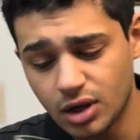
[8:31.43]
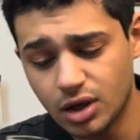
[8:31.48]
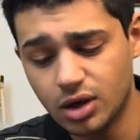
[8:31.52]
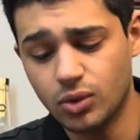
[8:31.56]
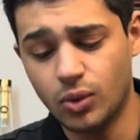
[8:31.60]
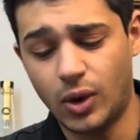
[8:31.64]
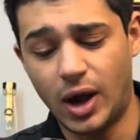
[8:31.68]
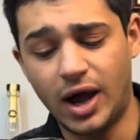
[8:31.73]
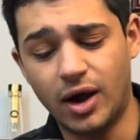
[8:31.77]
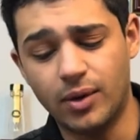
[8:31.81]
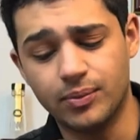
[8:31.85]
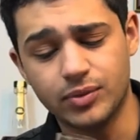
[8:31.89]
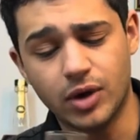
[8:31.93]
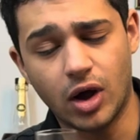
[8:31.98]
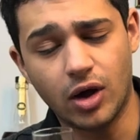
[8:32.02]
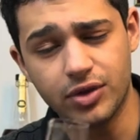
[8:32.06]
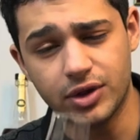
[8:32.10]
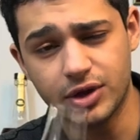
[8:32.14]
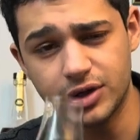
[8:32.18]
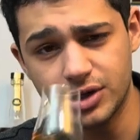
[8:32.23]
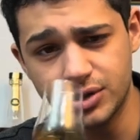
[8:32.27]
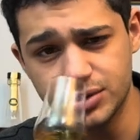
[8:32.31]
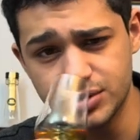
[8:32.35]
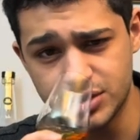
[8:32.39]
Wow, on
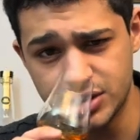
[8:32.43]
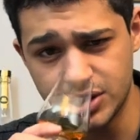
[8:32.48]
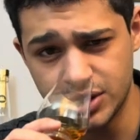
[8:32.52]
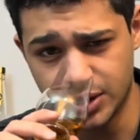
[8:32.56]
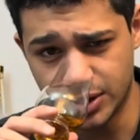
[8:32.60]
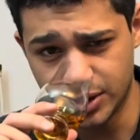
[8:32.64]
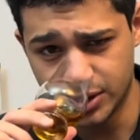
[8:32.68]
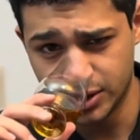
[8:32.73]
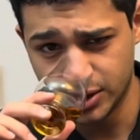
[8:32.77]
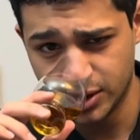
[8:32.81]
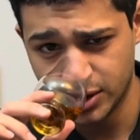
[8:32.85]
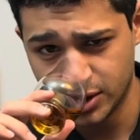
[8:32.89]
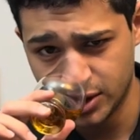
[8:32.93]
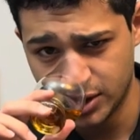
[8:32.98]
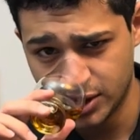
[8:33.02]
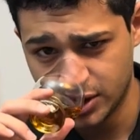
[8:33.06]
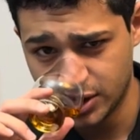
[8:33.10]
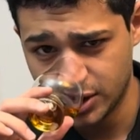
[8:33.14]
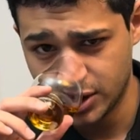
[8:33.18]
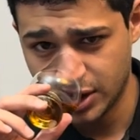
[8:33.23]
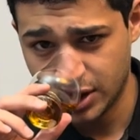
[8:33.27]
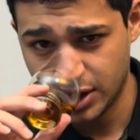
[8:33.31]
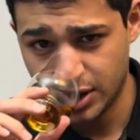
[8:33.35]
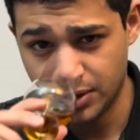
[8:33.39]
the nose here,
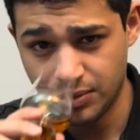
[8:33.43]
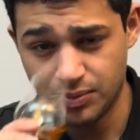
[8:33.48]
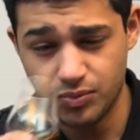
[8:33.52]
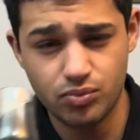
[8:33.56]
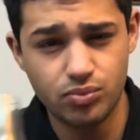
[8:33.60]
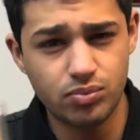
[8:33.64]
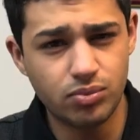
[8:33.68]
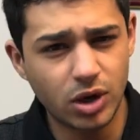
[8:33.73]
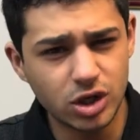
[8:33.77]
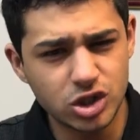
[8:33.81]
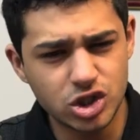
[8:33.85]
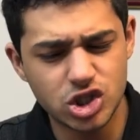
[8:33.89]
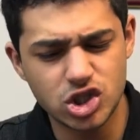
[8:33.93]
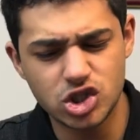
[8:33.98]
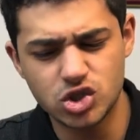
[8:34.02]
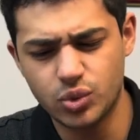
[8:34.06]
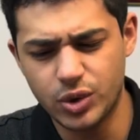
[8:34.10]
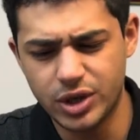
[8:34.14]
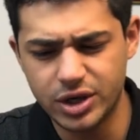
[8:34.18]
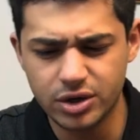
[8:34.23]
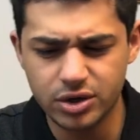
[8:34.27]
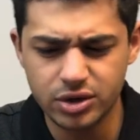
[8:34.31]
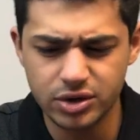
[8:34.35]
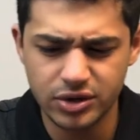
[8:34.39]
much
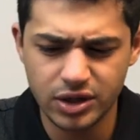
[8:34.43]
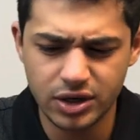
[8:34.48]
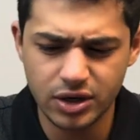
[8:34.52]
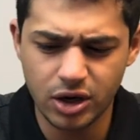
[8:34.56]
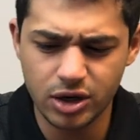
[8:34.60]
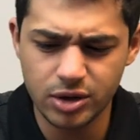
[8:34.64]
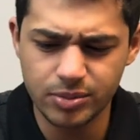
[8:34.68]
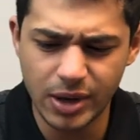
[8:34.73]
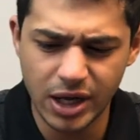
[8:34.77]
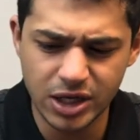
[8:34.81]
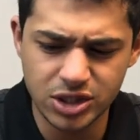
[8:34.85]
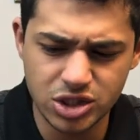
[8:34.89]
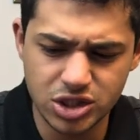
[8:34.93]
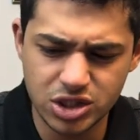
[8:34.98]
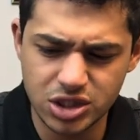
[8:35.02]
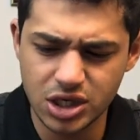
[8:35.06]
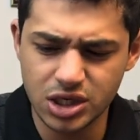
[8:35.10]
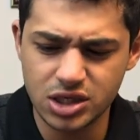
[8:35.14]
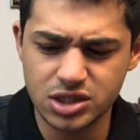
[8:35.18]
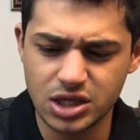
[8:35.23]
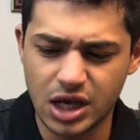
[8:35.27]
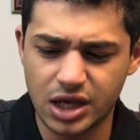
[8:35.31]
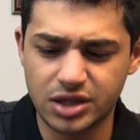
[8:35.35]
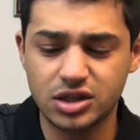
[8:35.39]
sweeter than on a batch
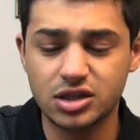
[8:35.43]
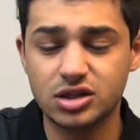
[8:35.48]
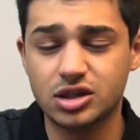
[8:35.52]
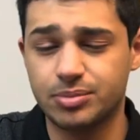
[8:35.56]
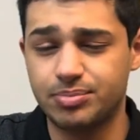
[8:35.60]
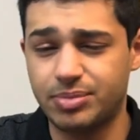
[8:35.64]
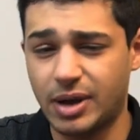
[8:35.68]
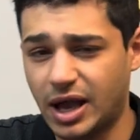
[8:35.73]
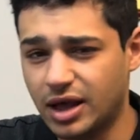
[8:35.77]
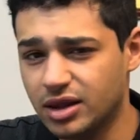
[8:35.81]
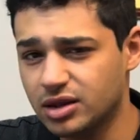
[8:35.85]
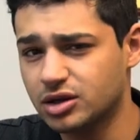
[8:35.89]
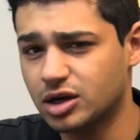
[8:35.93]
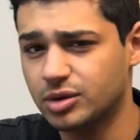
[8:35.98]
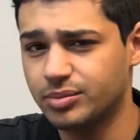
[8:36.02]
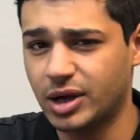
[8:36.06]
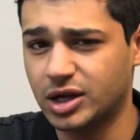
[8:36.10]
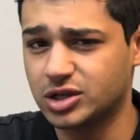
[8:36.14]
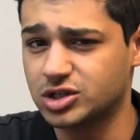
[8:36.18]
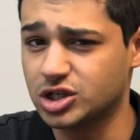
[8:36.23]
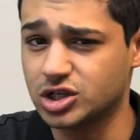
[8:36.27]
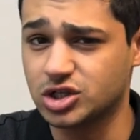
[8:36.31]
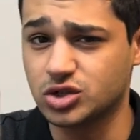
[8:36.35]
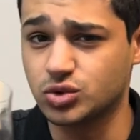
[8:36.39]
6. I think the palate on
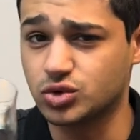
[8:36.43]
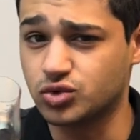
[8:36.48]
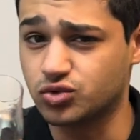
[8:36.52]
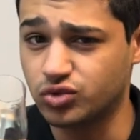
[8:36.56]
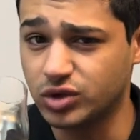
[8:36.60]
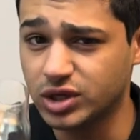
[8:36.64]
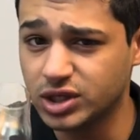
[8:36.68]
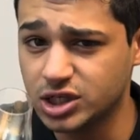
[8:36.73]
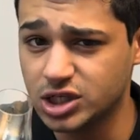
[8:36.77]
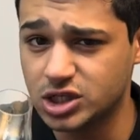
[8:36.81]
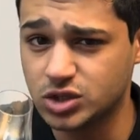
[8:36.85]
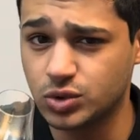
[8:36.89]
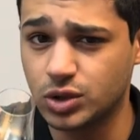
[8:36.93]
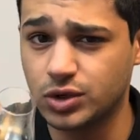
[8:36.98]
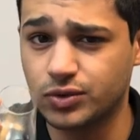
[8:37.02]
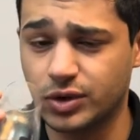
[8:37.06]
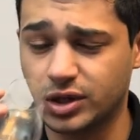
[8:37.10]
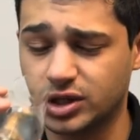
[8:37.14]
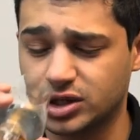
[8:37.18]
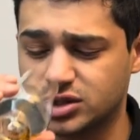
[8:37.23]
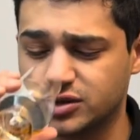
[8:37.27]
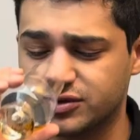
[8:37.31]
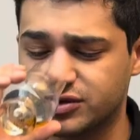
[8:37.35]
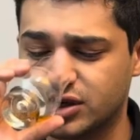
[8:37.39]
batch 6 was really sweet
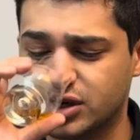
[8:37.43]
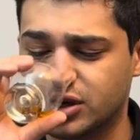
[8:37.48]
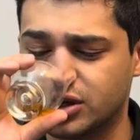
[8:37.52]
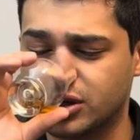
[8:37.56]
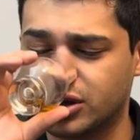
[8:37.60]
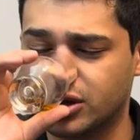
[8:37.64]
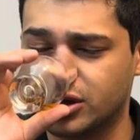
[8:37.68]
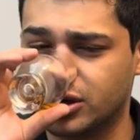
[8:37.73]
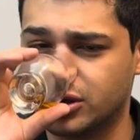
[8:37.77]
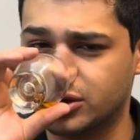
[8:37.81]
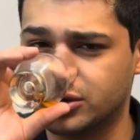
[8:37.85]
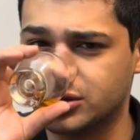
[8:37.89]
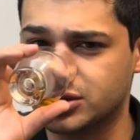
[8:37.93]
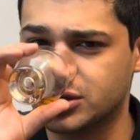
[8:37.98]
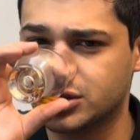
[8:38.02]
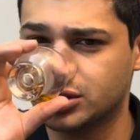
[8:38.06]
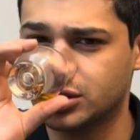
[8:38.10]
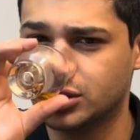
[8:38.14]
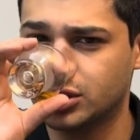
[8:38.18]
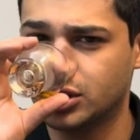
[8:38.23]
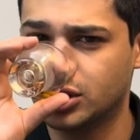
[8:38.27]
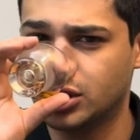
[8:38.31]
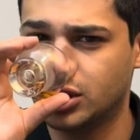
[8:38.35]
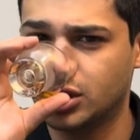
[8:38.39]
relative to the nose.
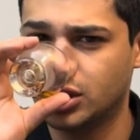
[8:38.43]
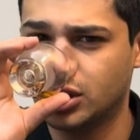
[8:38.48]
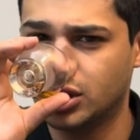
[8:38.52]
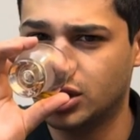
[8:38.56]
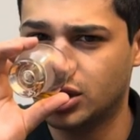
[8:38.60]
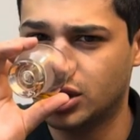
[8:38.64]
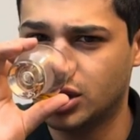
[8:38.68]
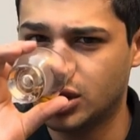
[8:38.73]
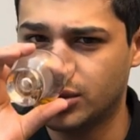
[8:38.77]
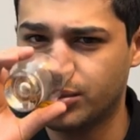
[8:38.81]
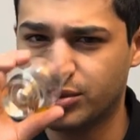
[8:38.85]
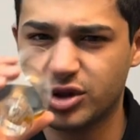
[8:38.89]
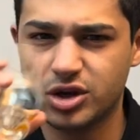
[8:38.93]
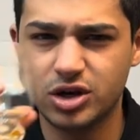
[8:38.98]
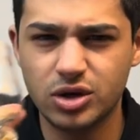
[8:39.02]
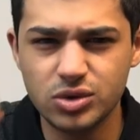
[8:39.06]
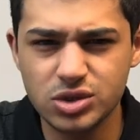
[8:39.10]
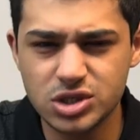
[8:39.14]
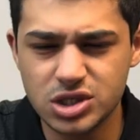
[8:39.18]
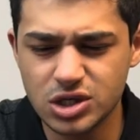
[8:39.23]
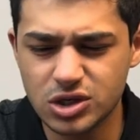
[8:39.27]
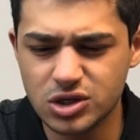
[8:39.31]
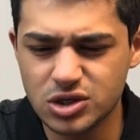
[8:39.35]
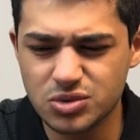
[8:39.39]
But the
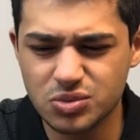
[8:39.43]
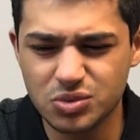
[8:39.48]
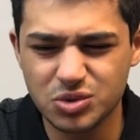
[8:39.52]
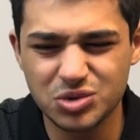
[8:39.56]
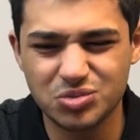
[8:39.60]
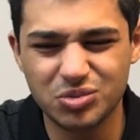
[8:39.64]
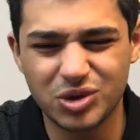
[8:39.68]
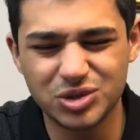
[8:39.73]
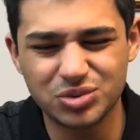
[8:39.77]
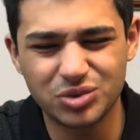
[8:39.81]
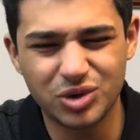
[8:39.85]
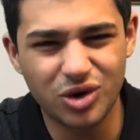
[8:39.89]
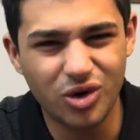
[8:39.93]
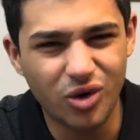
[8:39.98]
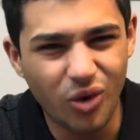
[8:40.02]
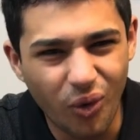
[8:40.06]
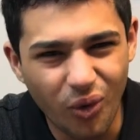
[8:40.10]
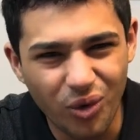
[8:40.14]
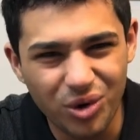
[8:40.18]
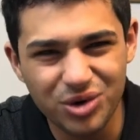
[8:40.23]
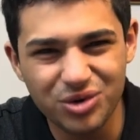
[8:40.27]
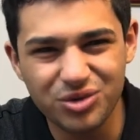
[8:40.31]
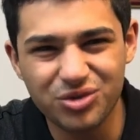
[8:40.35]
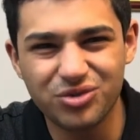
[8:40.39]
nose here was much more
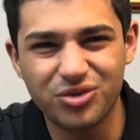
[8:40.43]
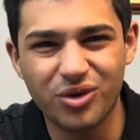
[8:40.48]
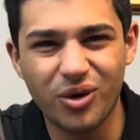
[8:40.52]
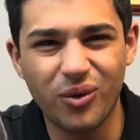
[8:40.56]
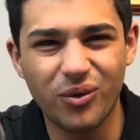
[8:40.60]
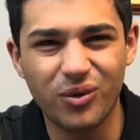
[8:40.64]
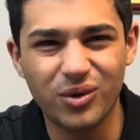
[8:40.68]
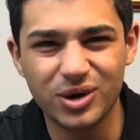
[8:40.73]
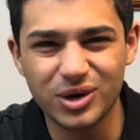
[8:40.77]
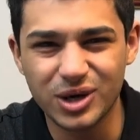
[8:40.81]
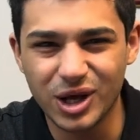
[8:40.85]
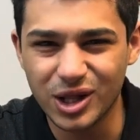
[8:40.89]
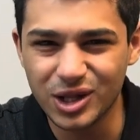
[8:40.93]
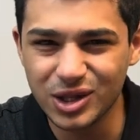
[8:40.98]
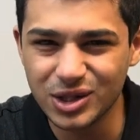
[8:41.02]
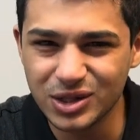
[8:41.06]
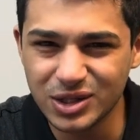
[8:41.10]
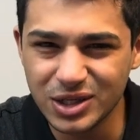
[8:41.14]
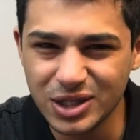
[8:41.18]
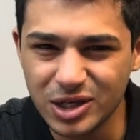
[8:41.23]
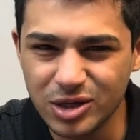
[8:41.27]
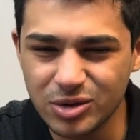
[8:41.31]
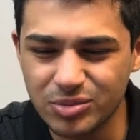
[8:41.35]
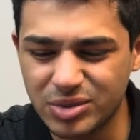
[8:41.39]
corn forward, a
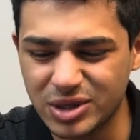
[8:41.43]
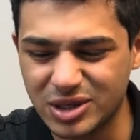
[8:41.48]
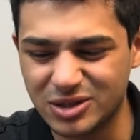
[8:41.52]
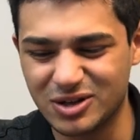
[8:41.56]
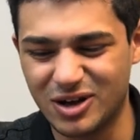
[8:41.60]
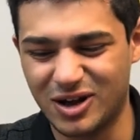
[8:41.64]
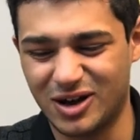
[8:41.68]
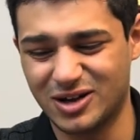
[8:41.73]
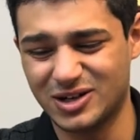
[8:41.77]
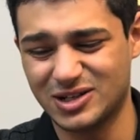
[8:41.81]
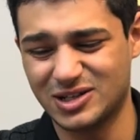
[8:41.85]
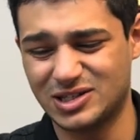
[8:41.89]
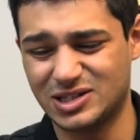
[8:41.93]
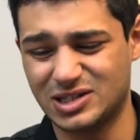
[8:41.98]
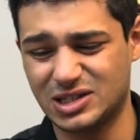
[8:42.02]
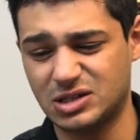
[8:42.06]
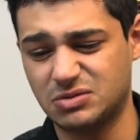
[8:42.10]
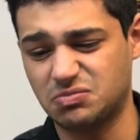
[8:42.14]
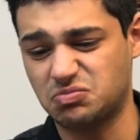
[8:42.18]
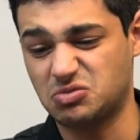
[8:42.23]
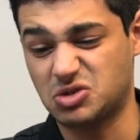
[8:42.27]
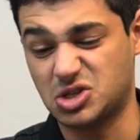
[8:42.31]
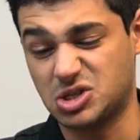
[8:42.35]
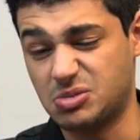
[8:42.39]
little bit,
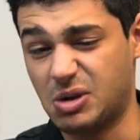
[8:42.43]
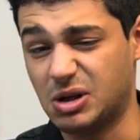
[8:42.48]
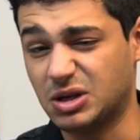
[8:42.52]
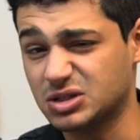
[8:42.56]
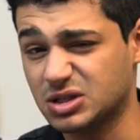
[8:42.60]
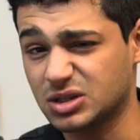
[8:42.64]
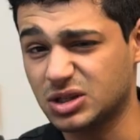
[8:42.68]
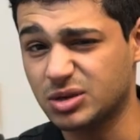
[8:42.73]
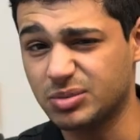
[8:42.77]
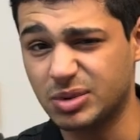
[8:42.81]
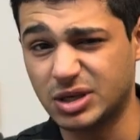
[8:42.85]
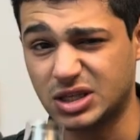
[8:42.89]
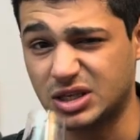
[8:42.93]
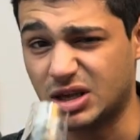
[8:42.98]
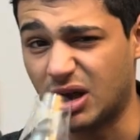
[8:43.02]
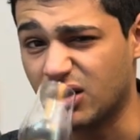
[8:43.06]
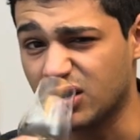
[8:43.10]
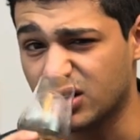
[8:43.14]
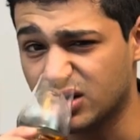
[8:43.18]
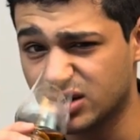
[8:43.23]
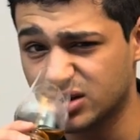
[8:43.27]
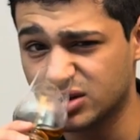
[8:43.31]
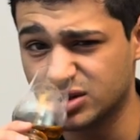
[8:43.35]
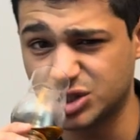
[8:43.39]
honestly, smells a little bit
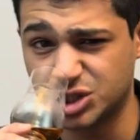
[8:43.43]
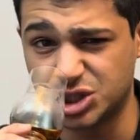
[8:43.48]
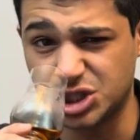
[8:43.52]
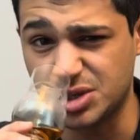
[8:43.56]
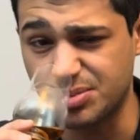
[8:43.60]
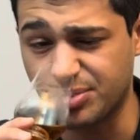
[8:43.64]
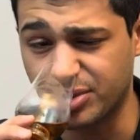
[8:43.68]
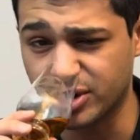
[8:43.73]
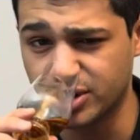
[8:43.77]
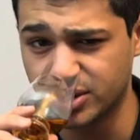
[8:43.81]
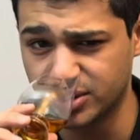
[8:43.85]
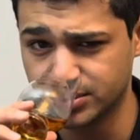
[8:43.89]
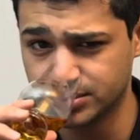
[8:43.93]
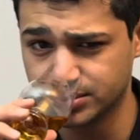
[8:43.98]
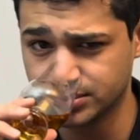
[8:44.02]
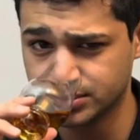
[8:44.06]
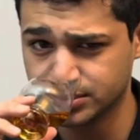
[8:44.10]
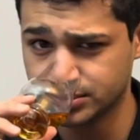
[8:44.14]
younger, cheaper.